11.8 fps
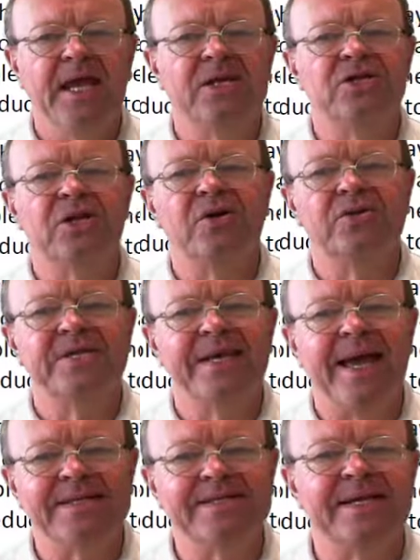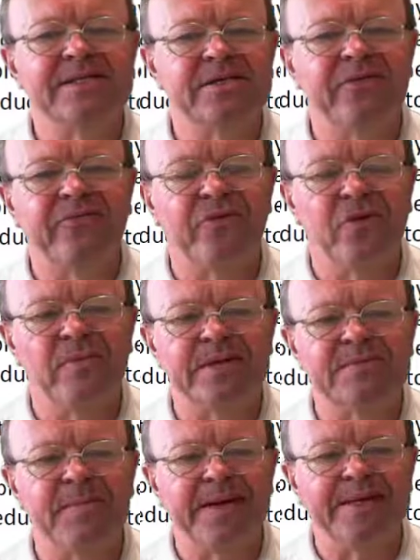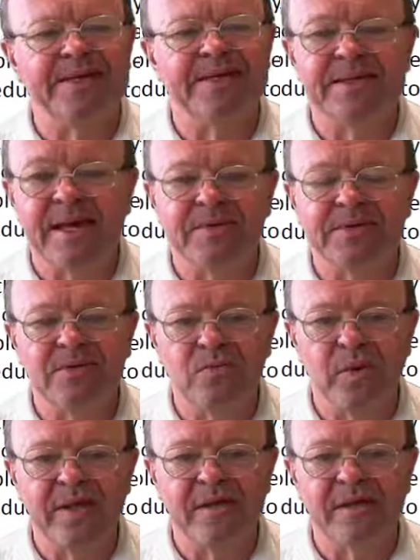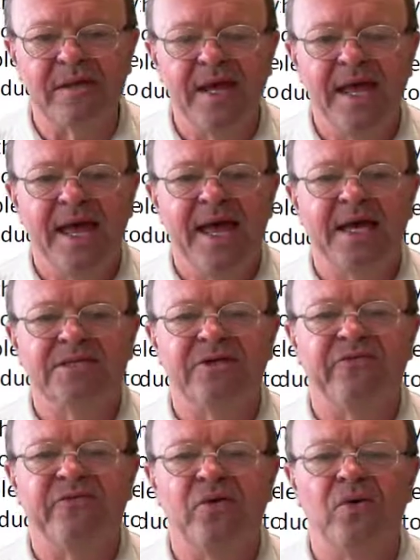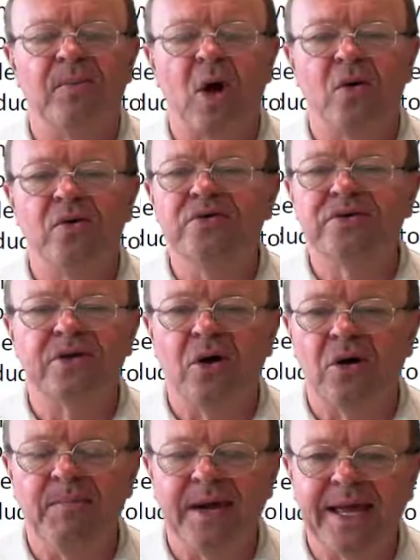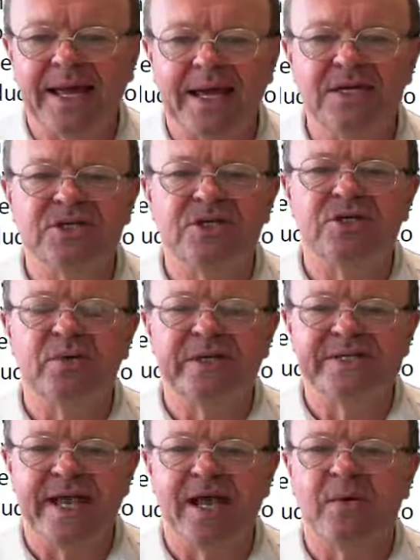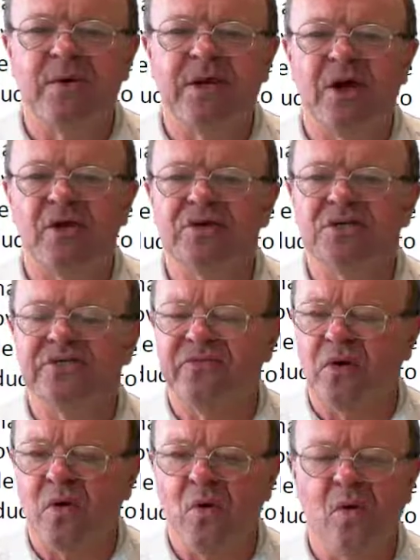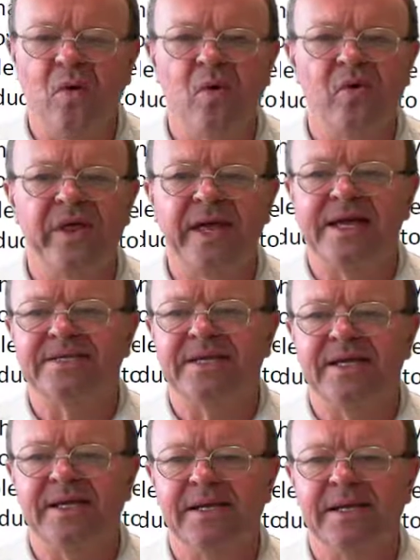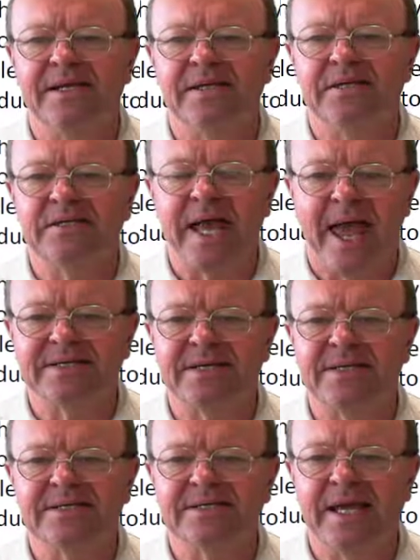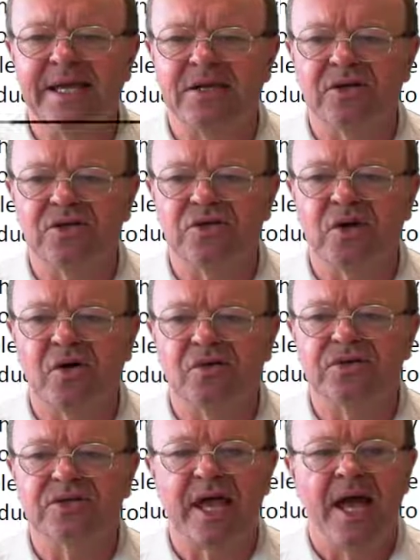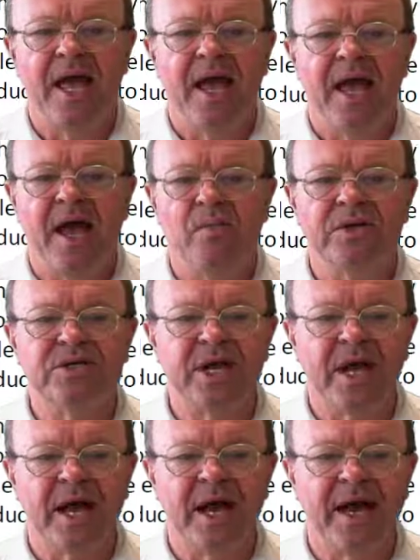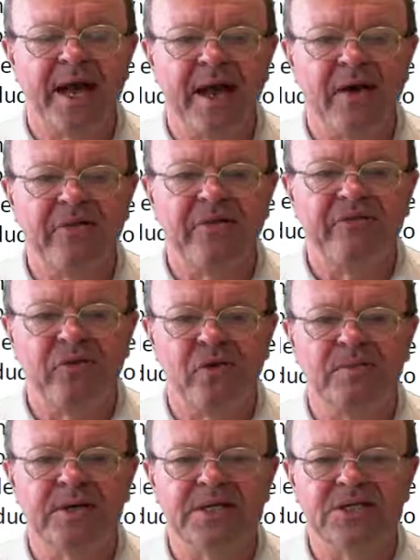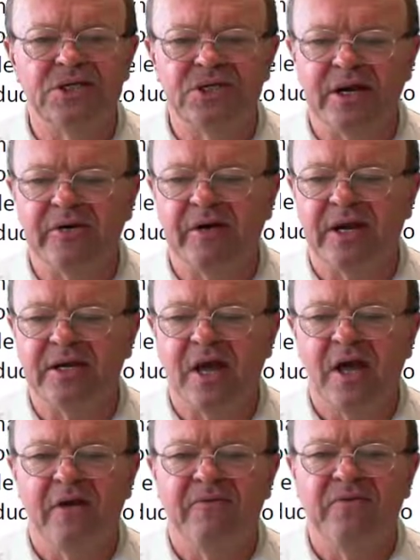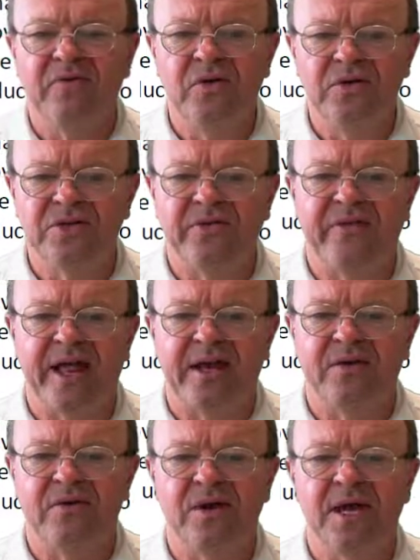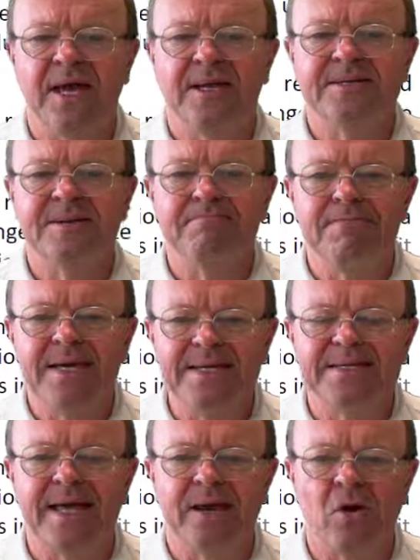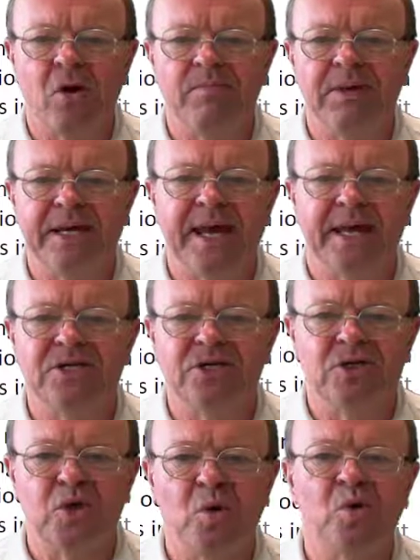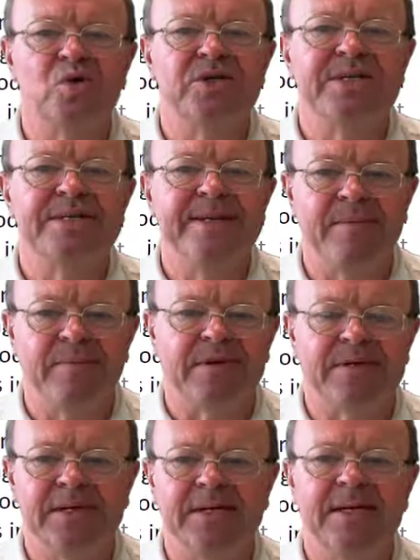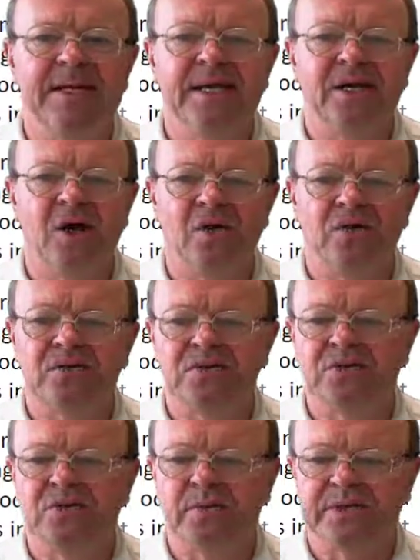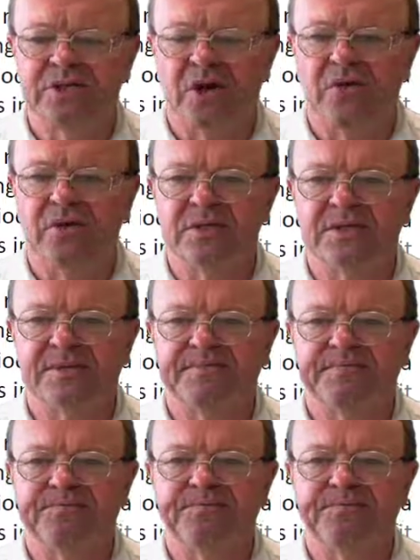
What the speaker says: It shows the assets the firm has been debited with, as the firm owes an obligation to its equity owners for all the assets it controls, and which are how the firm can generate future value to meet that obligation or debit it owes to its owners.